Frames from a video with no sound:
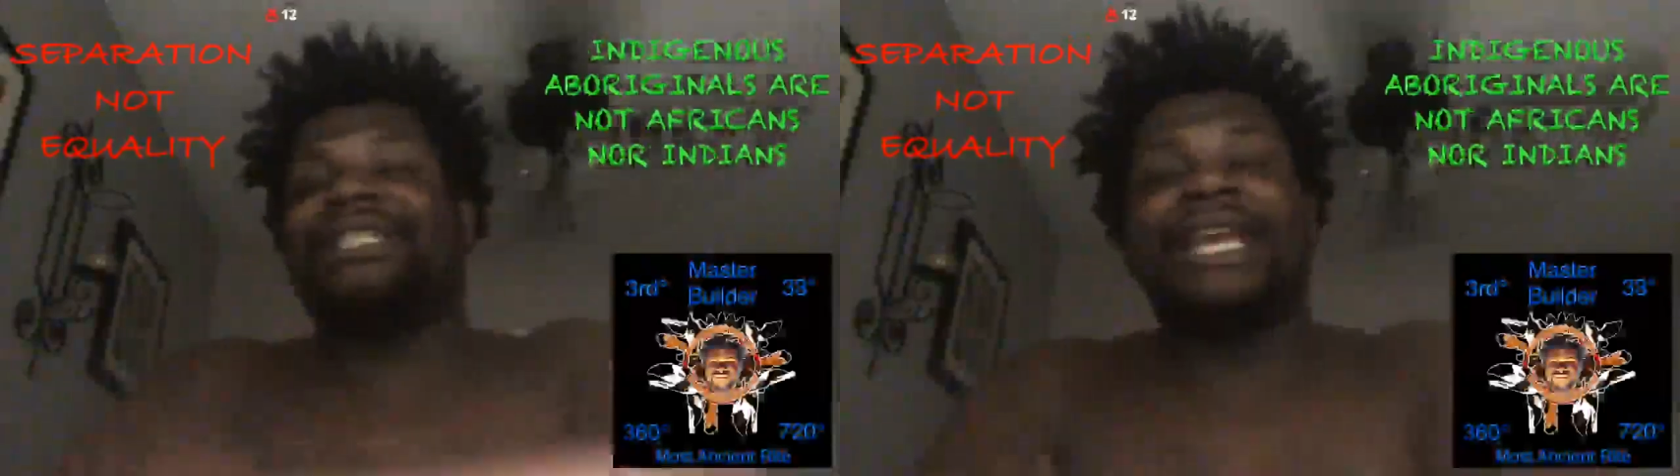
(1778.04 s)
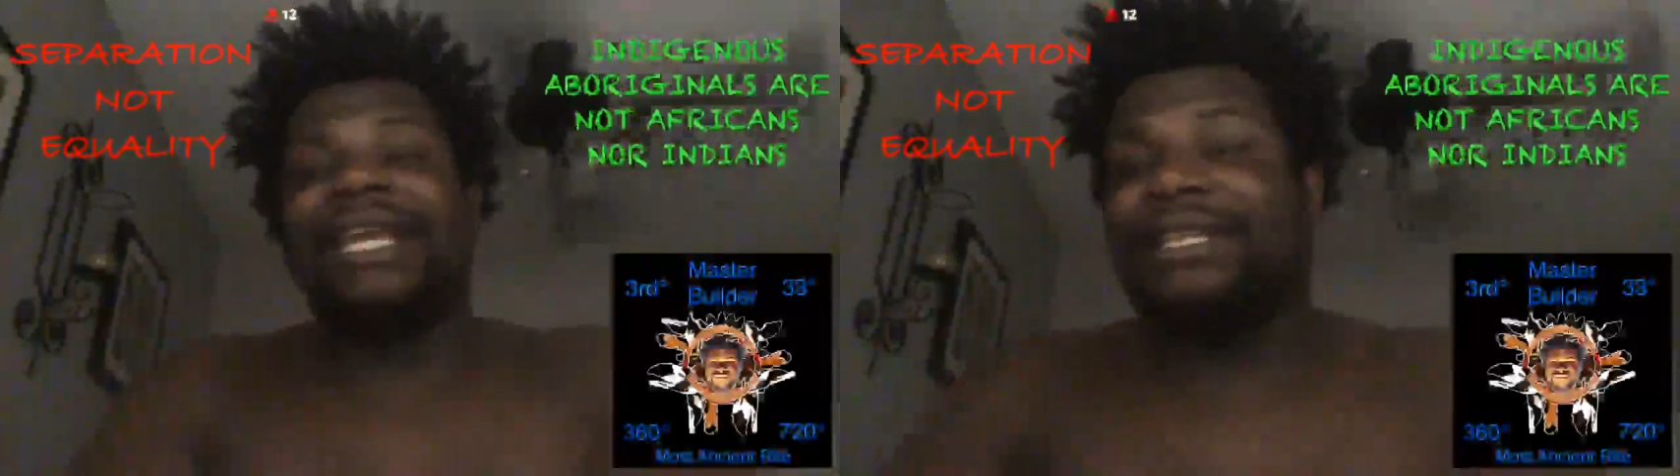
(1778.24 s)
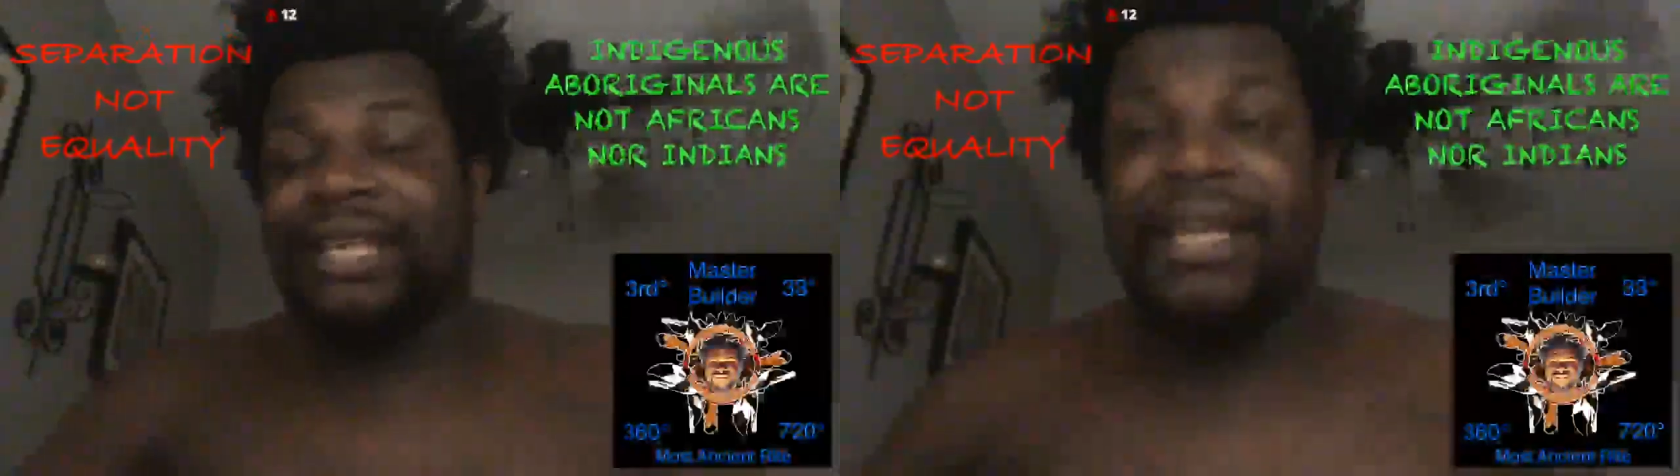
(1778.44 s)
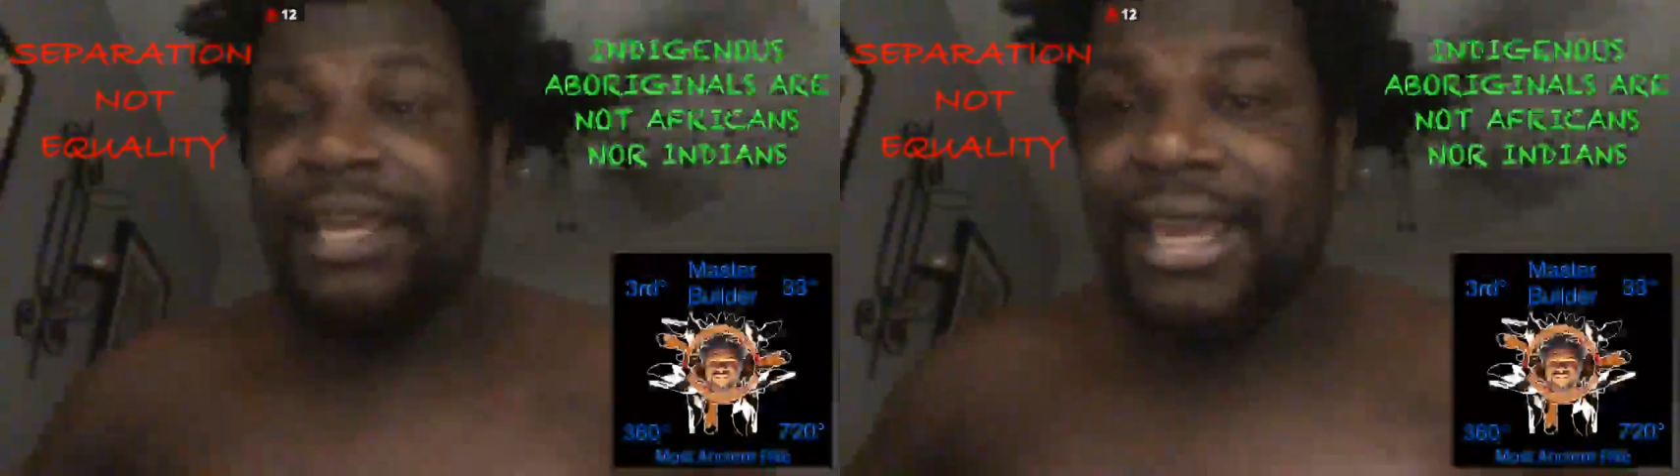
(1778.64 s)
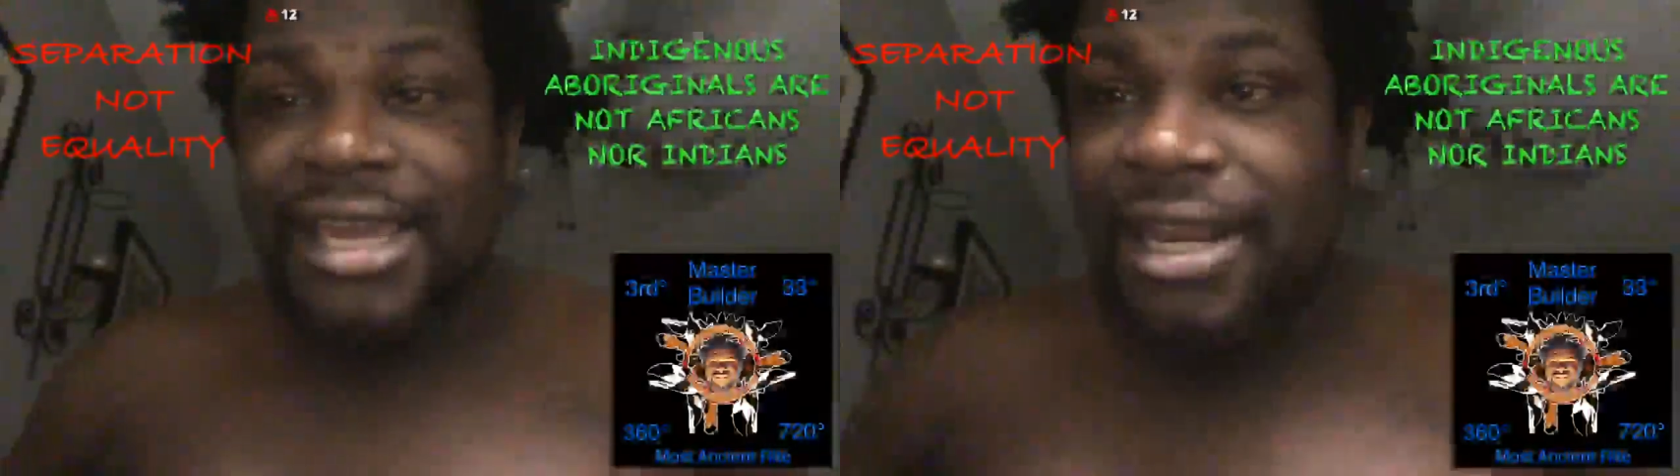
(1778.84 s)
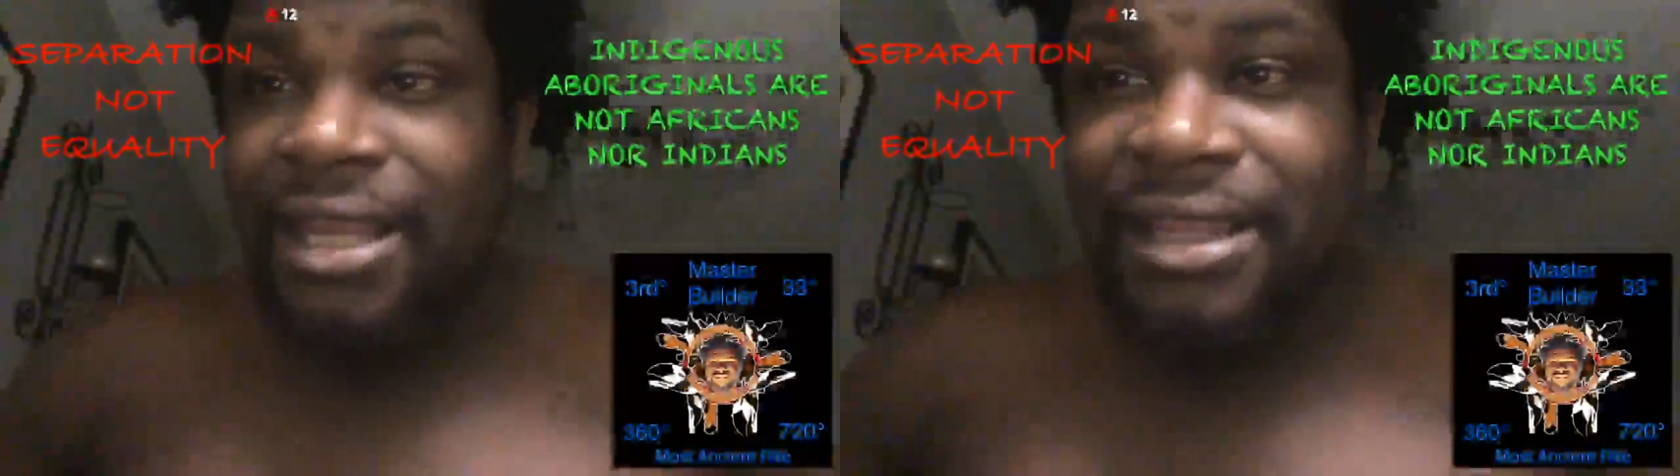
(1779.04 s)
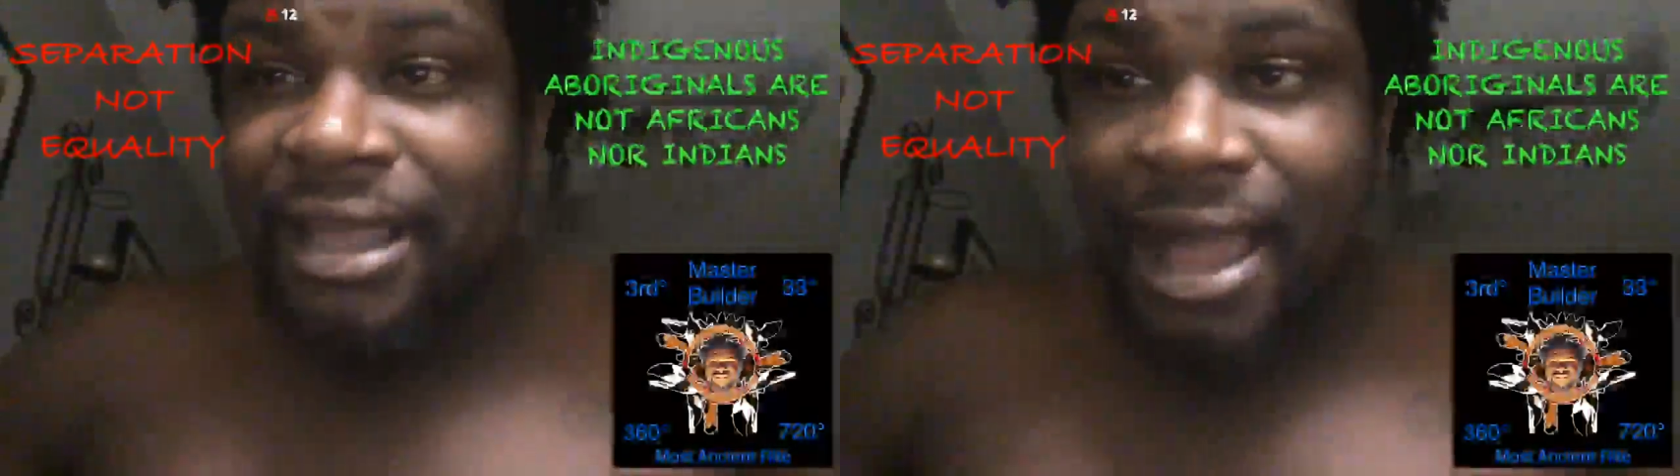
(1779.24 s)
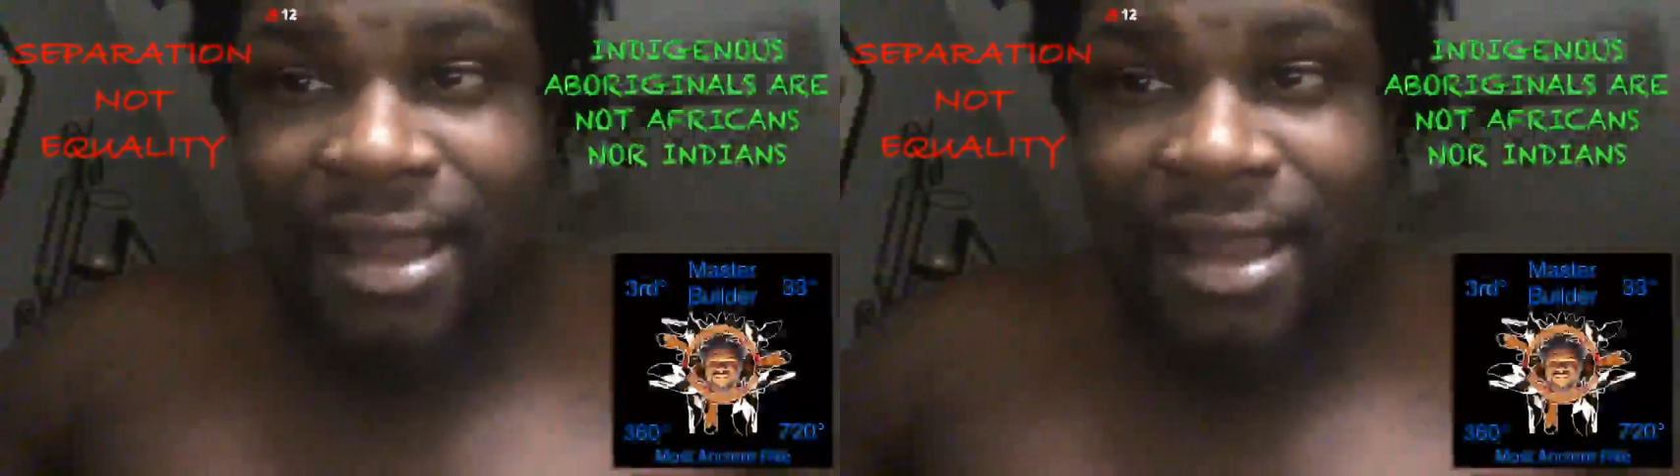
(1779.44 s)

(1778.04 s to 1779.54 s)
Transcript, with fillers: shit. Then again, uh,